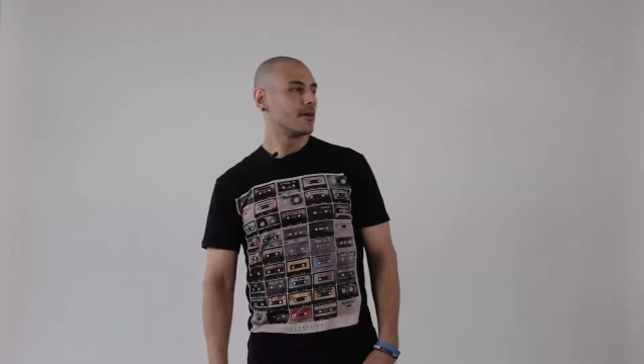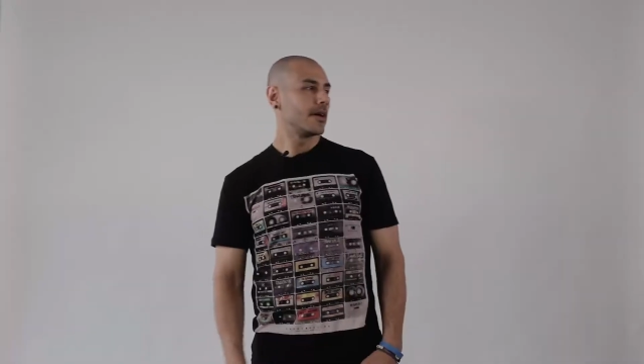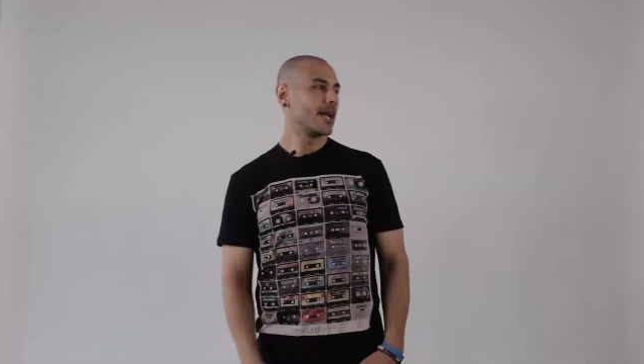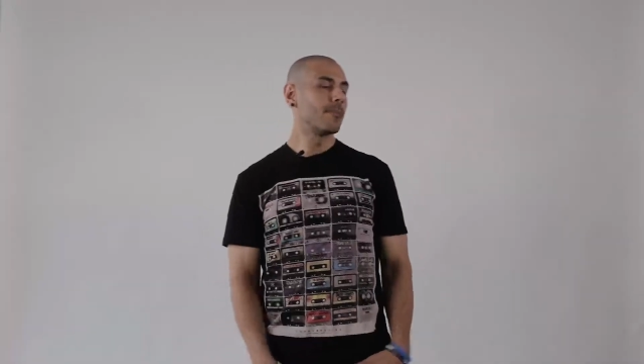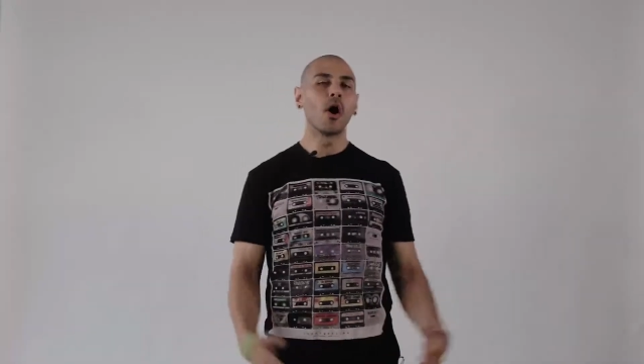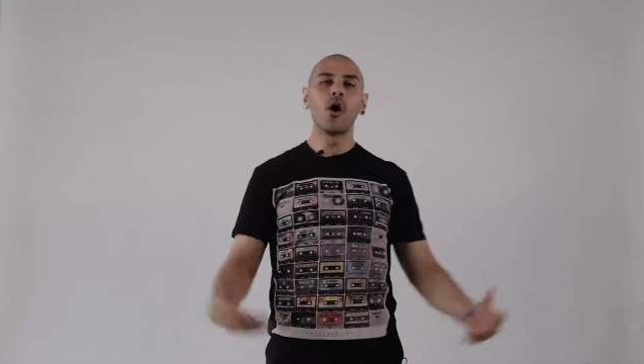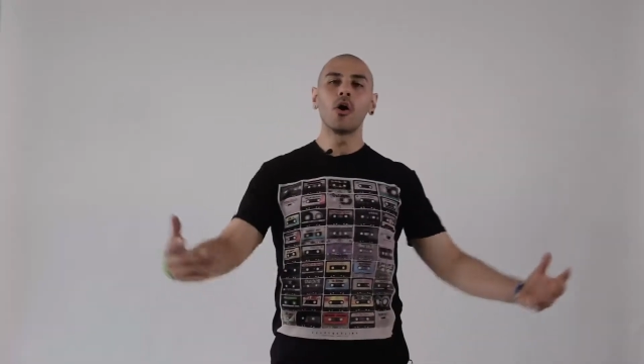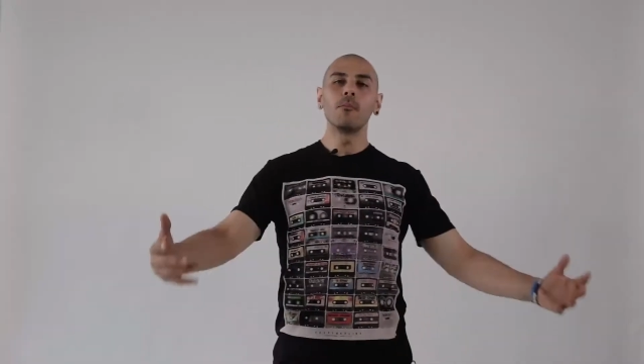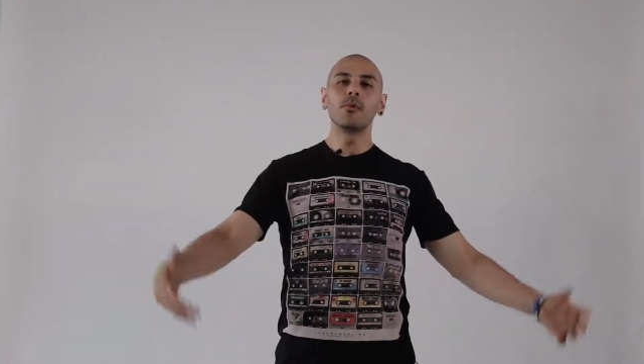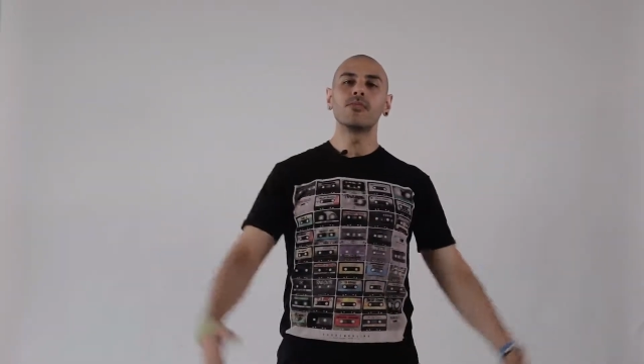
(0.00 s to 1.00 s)
And I'm
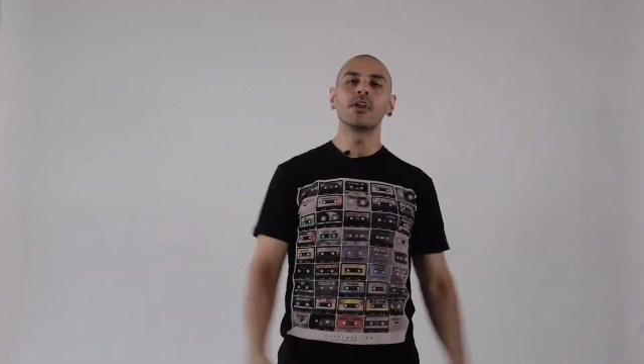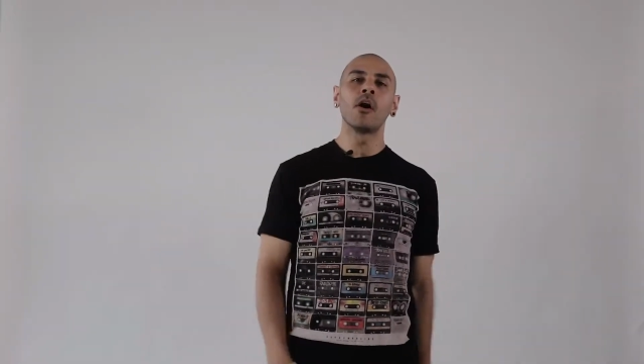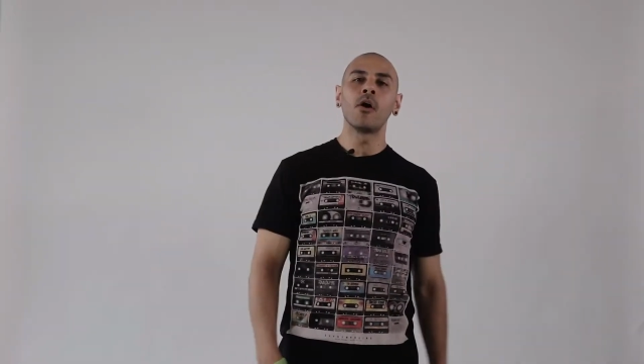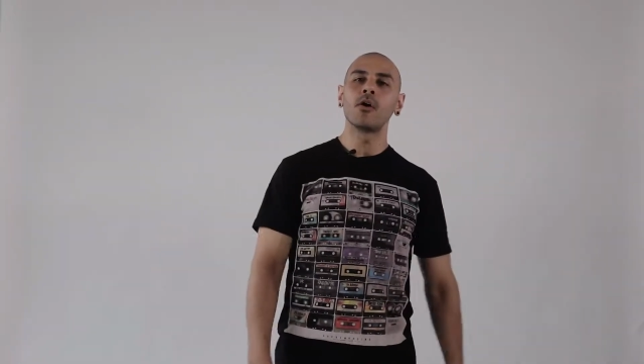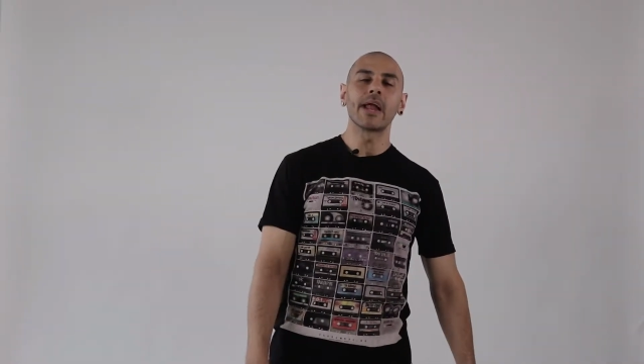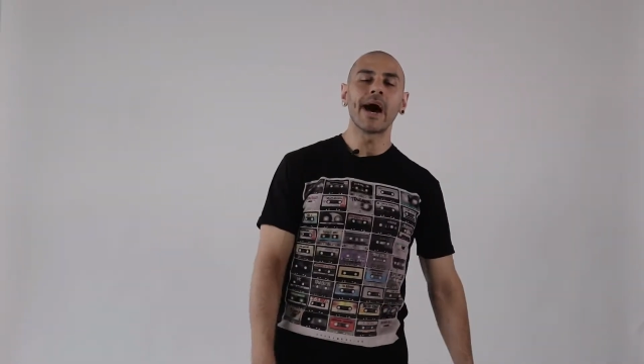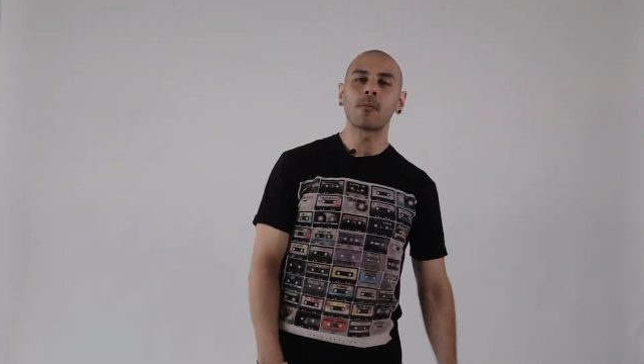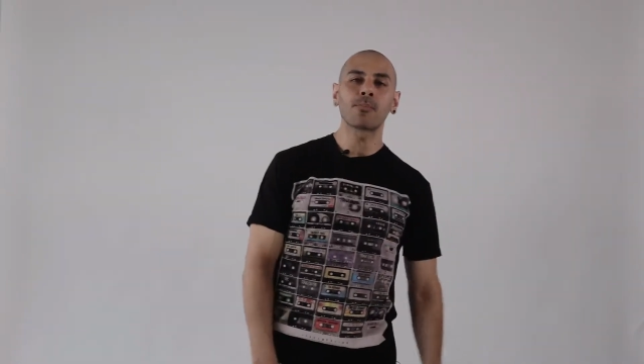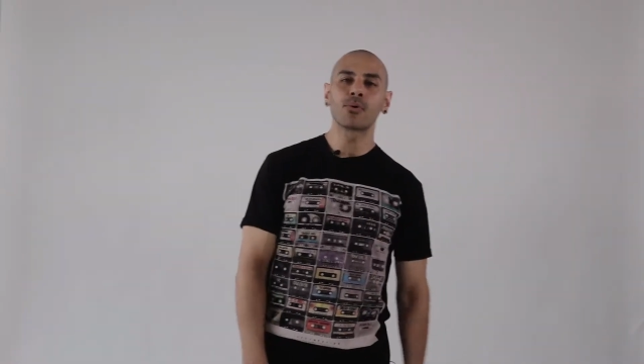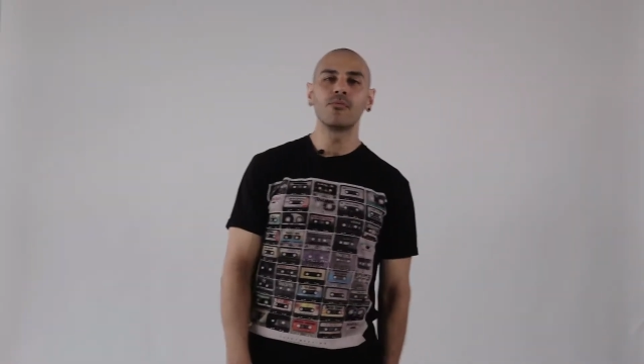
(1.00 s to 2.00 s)
on moving on.
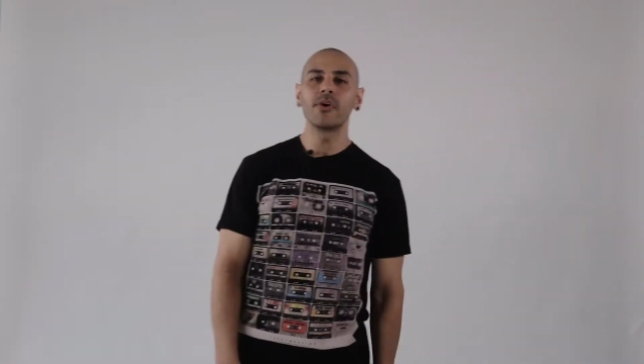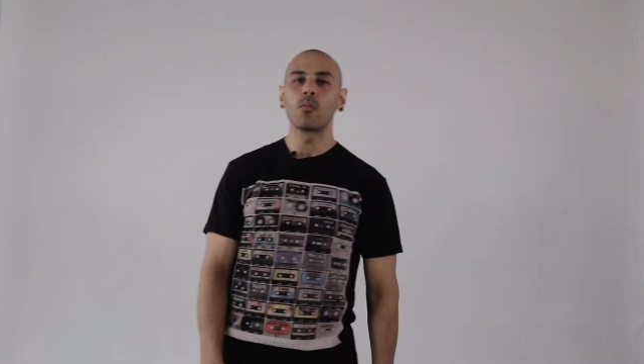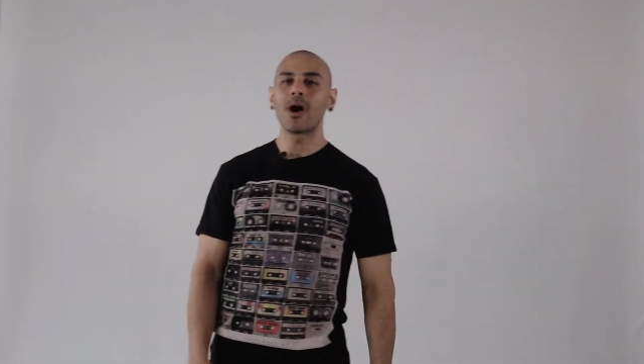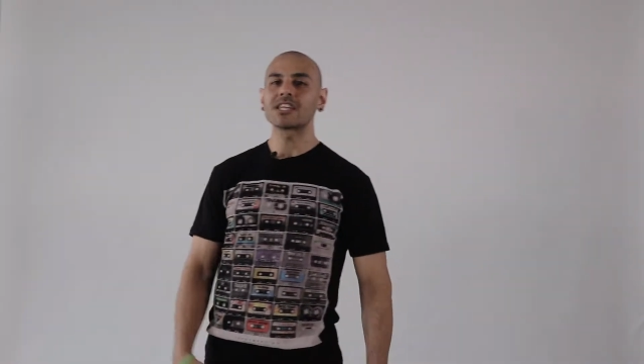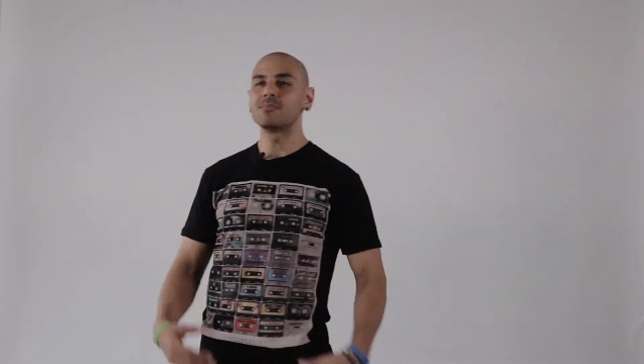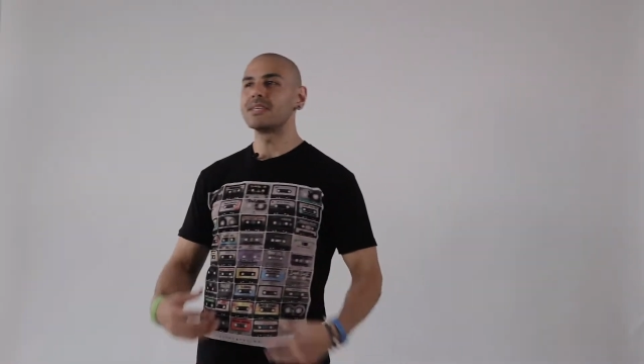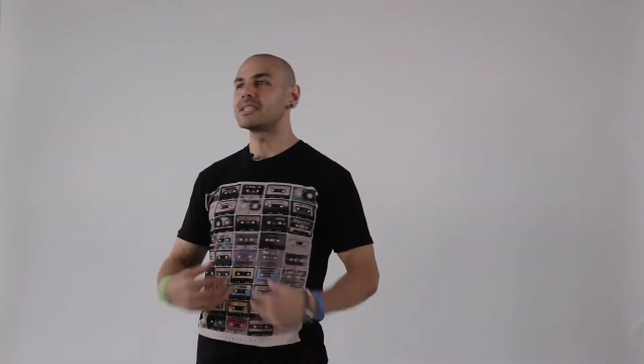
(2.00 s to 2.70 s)
I'll prove it. Watch me